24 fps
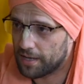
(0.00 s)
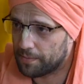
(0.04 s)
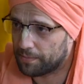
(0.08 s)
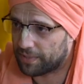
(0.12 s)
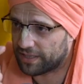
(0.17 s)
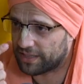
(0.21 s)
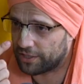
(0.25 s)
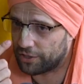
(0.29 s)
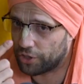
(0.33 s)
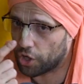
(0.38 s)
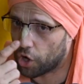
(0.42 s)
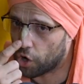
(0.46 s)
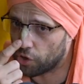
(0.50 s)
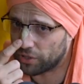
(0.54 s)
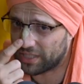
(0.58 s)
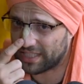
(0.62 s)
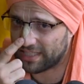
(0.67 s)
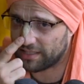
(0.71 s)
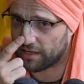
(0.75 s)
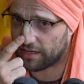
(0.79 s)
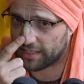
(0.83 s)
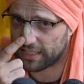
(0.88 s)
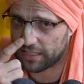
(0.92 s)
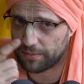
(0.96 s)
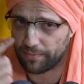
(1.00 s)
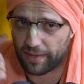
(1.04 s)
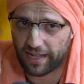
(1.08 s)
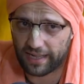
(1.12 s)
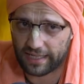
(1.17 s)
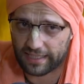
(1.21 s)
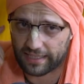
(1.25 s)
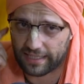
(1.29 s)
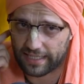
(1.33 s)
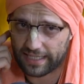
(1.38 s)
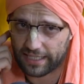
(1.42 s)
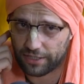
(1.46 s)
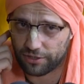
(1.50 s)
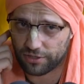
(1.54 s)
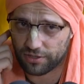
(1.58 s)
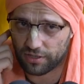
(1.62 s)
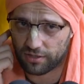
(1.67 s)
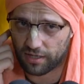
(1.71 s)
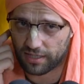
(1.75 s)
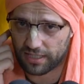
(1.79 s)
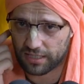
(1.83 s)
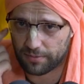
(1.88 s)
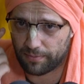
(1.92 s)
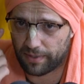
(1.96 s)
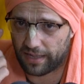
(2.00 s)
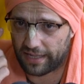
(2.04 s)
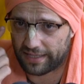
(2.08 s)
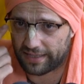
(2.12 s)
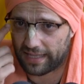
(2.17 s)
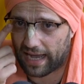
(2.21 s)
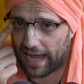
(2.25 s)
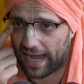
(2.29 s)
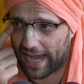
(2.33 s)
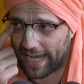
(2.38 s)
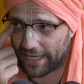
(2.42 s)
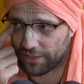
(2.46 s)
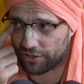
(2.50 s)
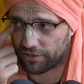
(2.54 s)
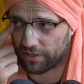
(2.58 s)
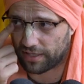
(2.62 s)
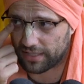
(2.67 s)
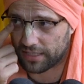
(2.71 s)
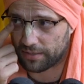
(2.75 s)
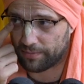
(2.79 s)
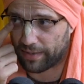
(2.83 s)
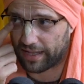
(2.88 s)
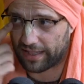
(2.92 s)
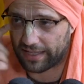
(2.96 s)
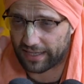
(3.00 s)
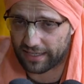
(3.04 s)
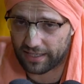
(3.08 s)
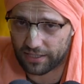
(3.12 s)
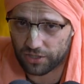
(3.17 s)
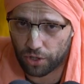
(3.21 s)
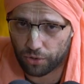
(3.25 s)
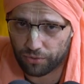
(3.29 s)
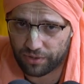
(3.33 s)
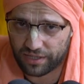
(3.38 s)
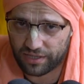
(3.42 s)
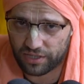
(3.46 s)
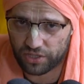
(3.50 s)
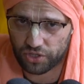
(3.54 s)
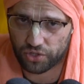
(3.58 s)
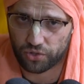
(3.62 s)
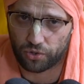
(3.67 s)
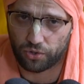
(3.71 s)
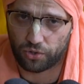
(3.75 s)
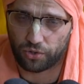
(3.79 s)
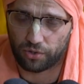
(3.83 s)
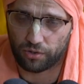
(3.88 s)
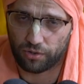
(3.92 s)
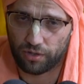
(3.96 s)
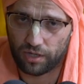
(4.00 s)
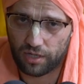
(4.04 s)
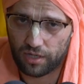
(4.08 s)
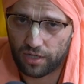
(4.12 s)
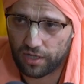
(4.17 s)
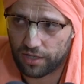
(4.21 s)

But the nose is not smelling, the ears are not smelling, the eyes are not smelling. It is only the soul.